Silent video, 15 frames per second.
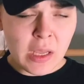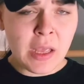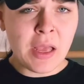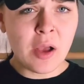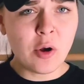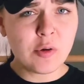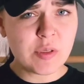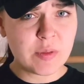I
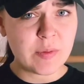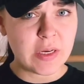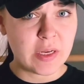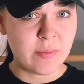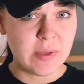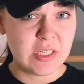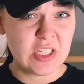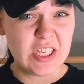always
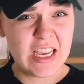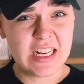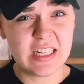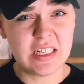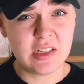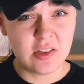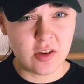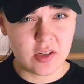recommend to get it
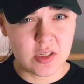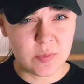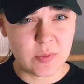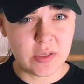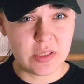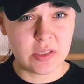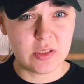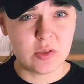enlarged
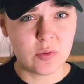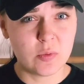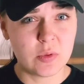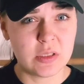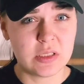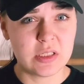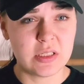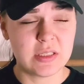because you don't
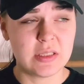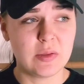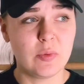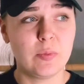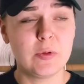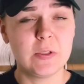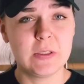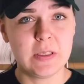want just the
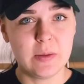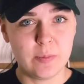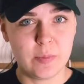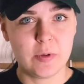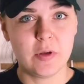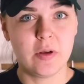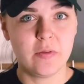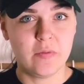tip
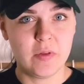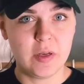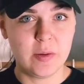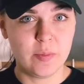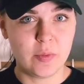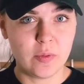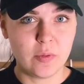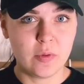of the
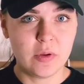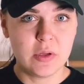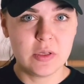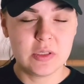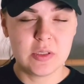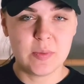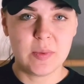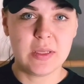nipple
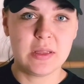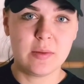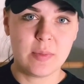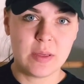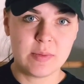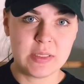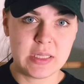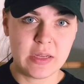to be in the
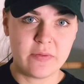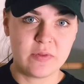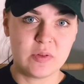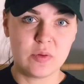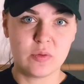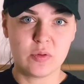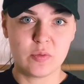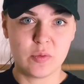baby's mouth,
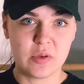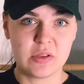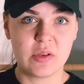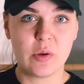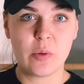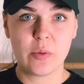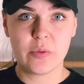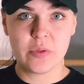and you want the
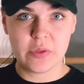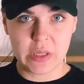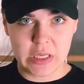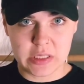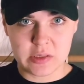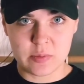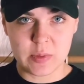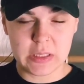whole thing
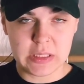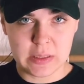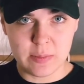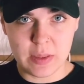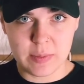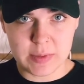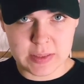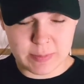to be in the
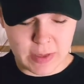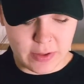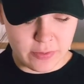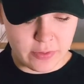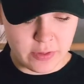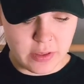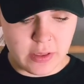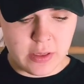baby's mouth,
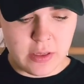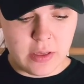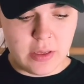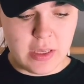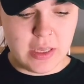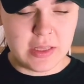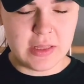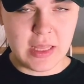
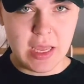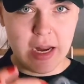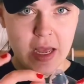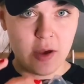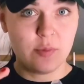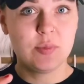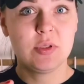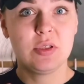and that
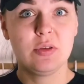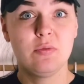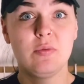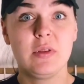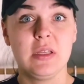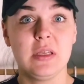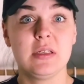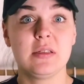helps you
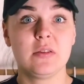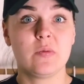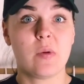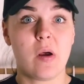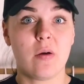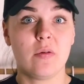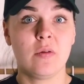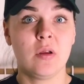with it as
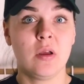well.